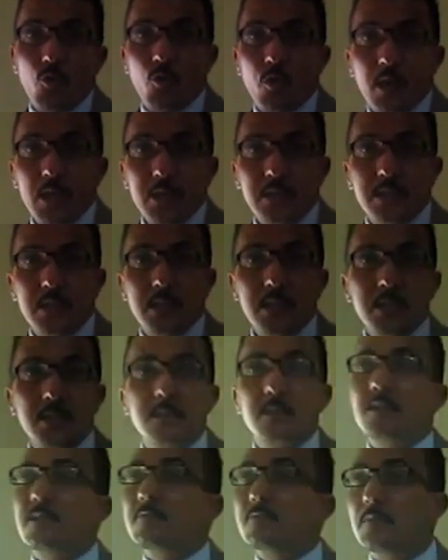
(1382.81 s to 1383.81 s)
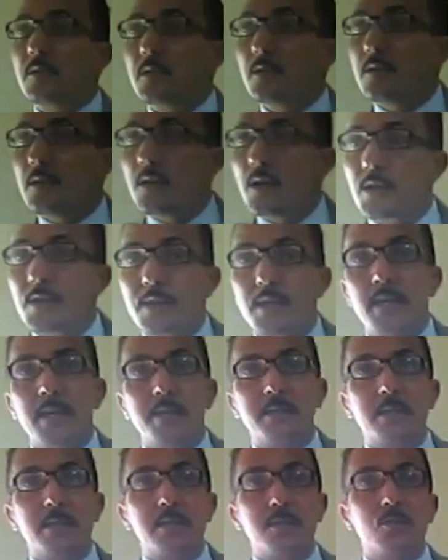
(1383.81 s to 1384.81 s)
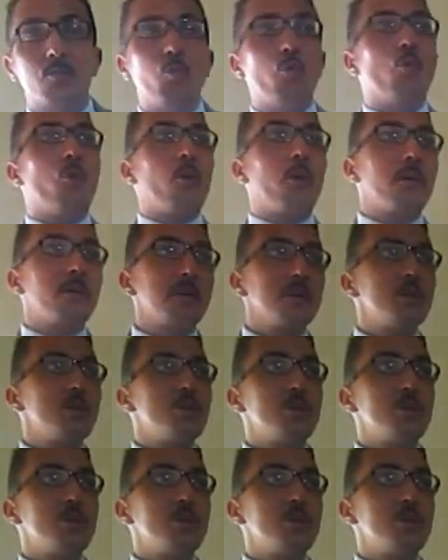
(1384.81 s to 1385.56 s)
or it is a thesis, or